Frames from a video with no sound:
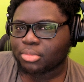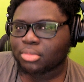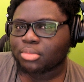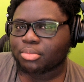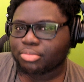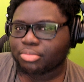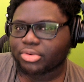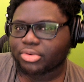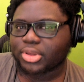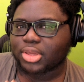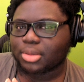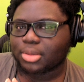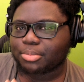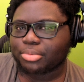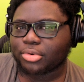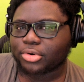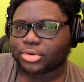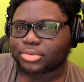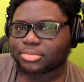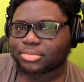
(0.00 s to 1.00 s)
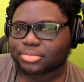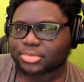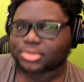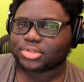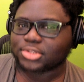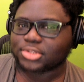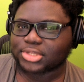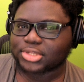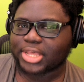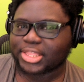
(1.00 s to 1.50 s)
pretty important,
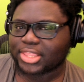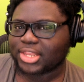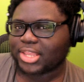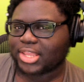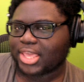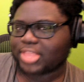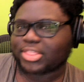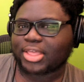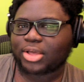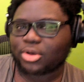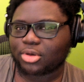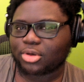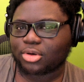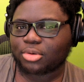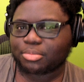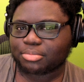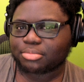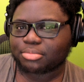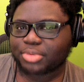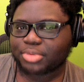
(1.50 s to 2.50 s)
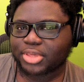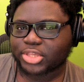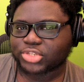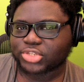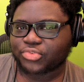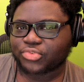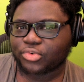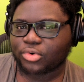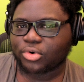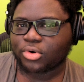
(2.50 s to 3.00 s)
because I did get that on
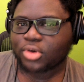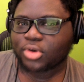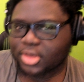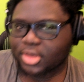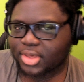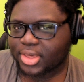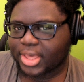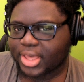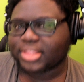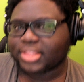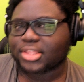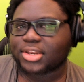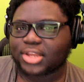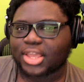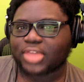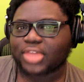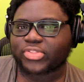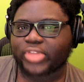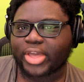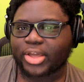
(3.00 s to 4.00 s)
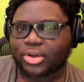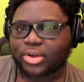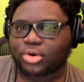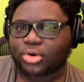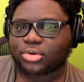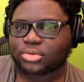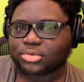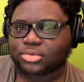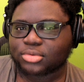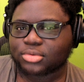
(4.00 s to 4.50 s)
PS4. I did get that
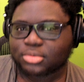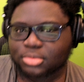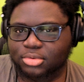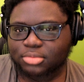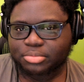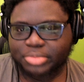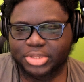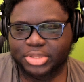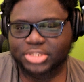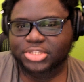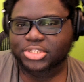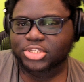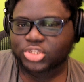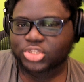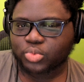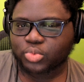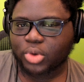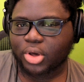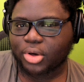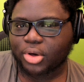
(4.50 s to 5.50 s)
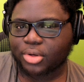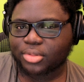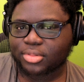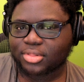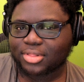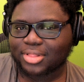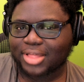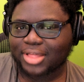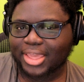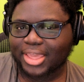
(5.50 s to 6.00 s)
on PC as well,
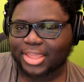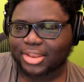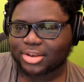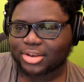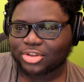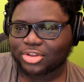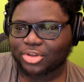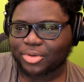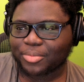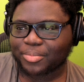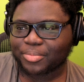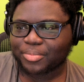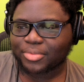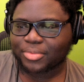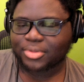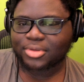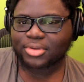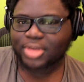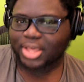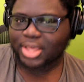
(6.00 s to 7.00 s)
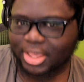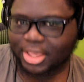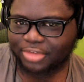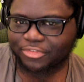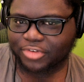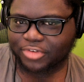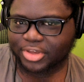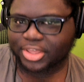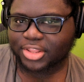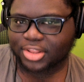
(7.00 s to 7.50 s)
and I
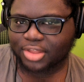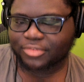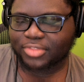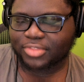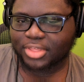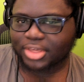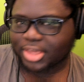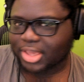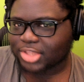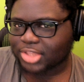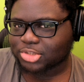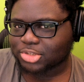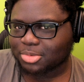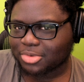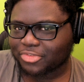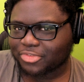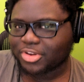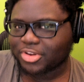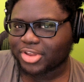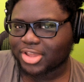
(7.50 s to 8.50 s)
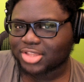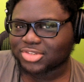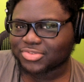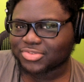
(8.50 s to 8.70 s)
fucking love that game. It's one of my favorite games of